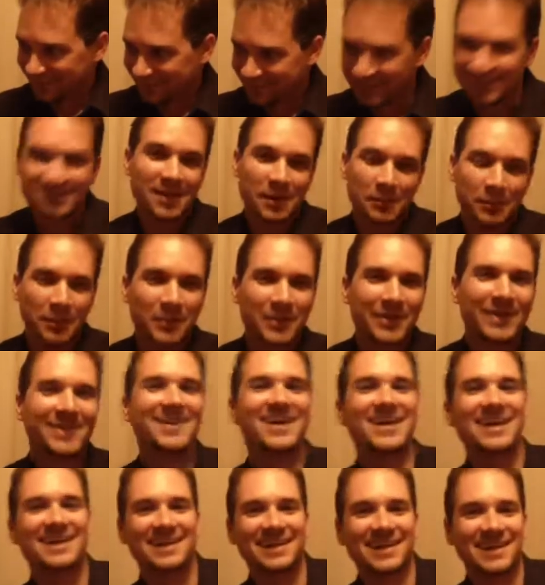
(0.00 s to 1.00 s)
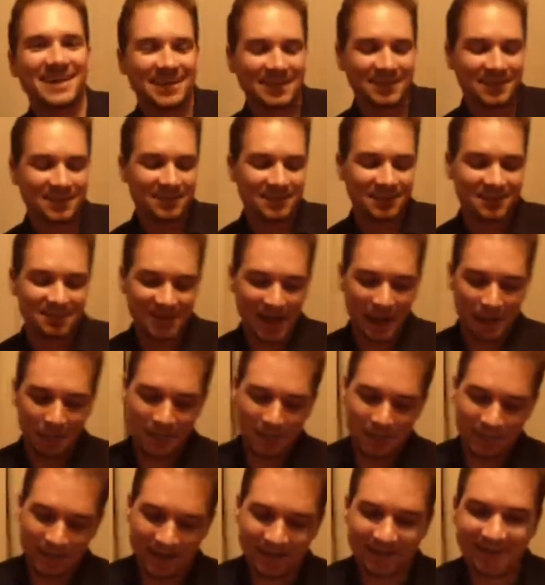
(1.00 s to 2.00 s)
the Tampa Bay Lightning. The
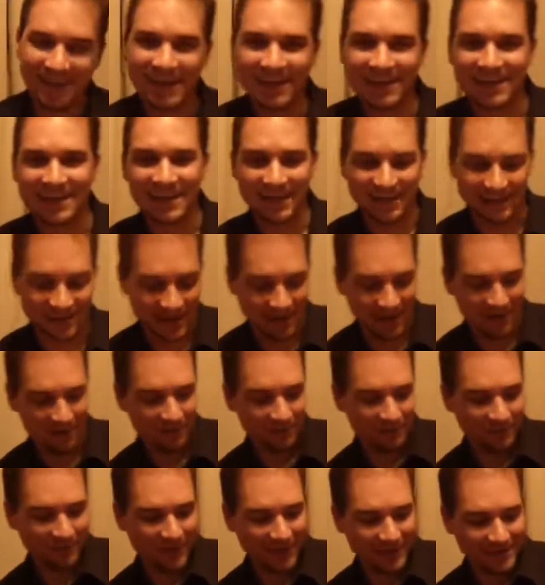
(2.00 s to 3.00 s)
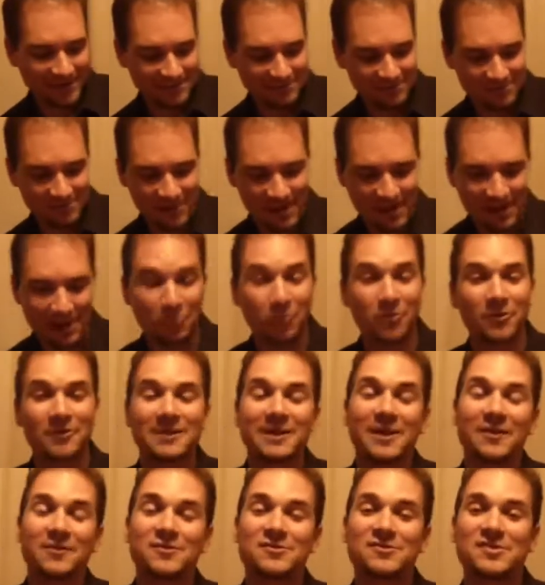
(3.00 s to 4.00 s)
Tampa Bay Lightning, now, they were
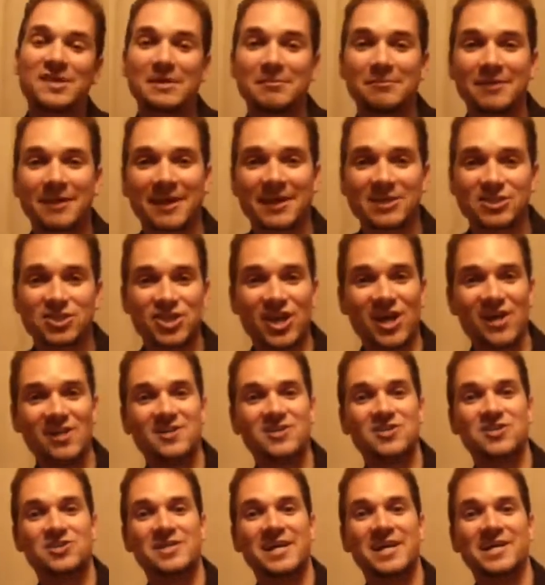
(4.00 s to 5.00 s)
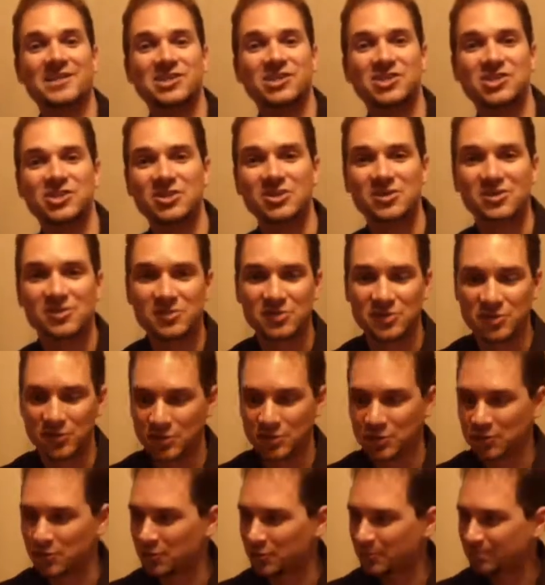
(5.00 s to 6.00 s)
the other team that I challenged last year
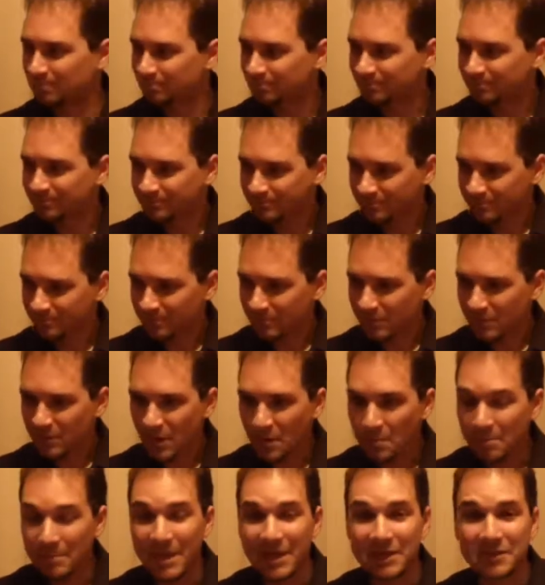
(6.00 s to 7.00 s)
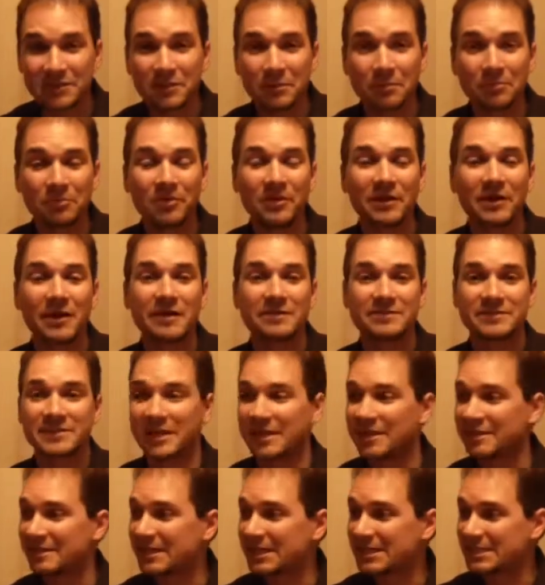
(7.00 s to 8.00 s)
to make the playoffs,
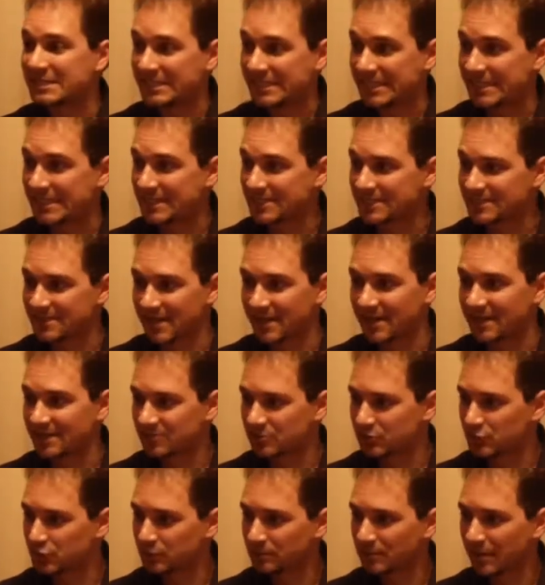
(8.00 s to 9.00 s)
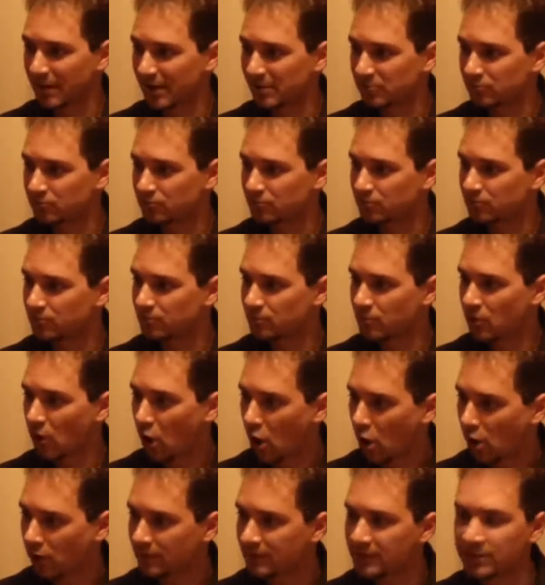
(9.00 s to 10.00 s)
and they didn't. And to my
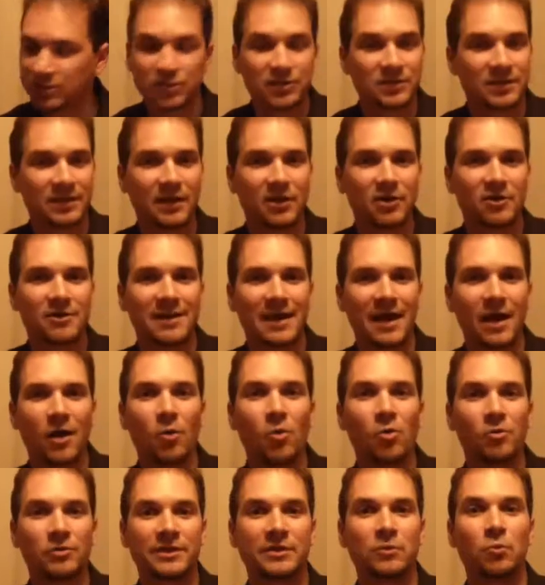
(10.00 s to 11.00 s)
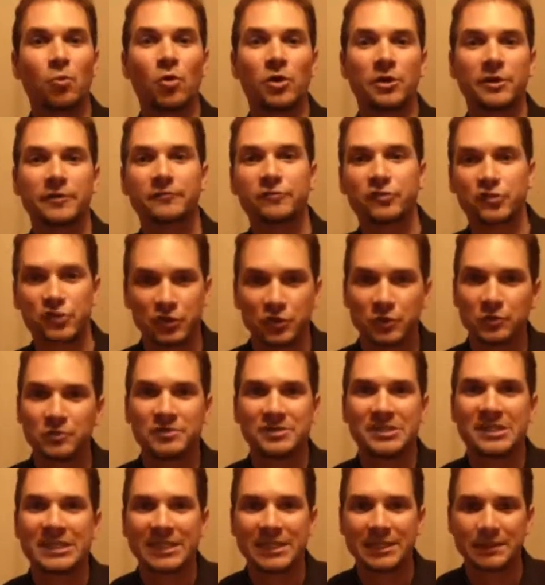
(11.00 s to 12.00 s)
knowledge, they are now only one of 2
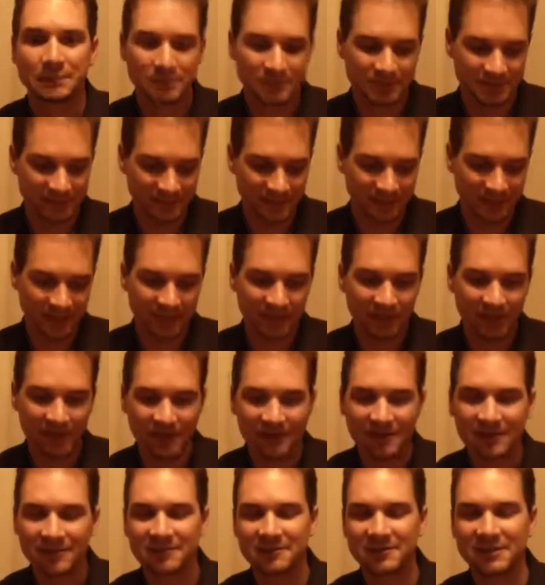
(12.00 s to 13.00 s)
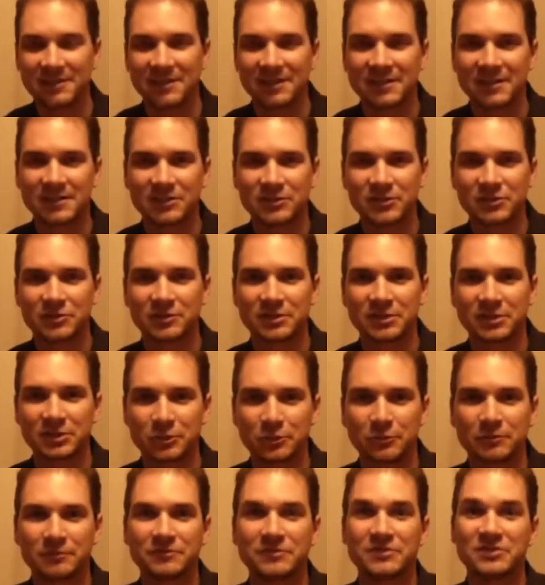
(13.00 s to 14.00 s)
teams in league history
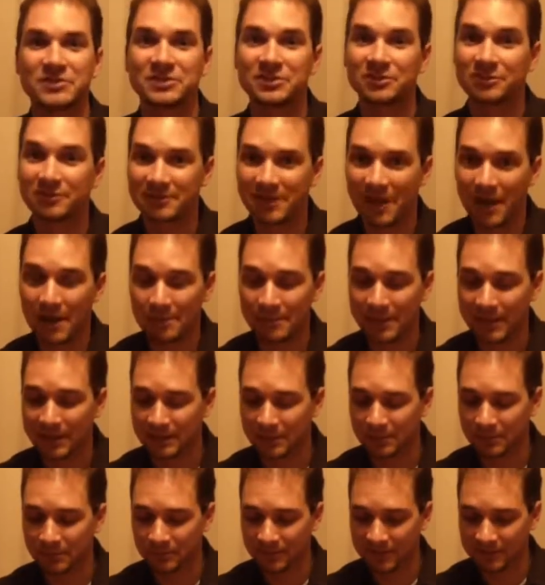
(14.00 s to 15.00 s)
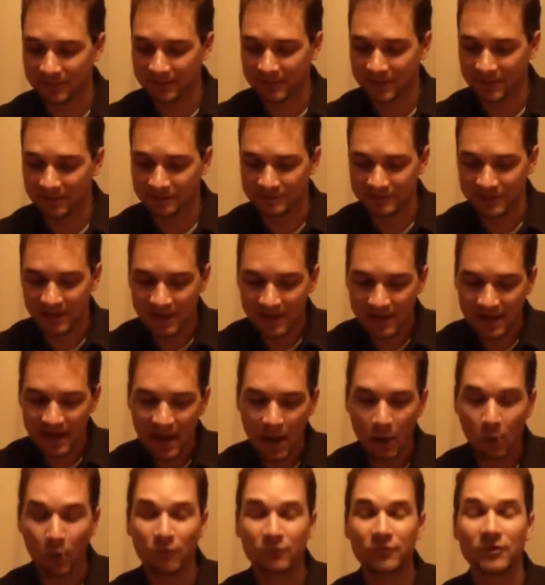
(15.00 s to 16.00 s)
who have still not made the playoffs.
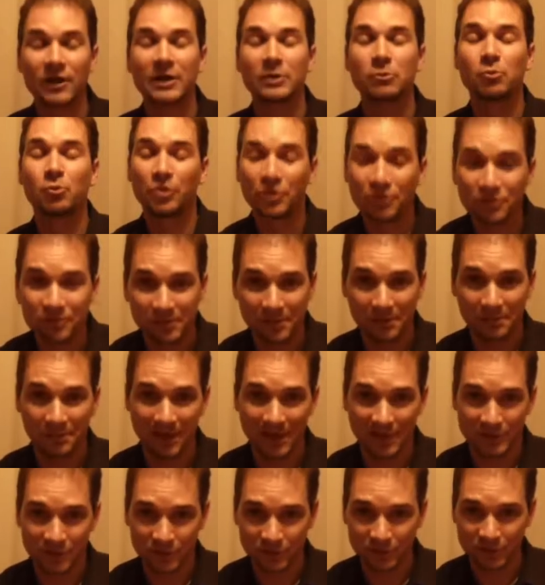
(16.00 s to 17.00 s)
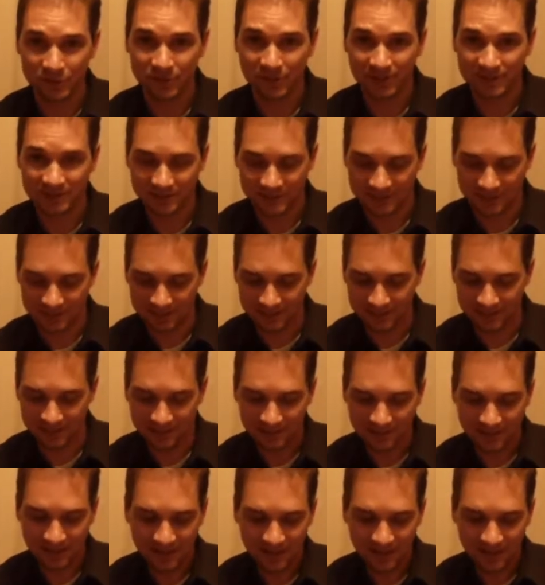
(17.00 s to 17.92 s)
However, I will commend you, Justin.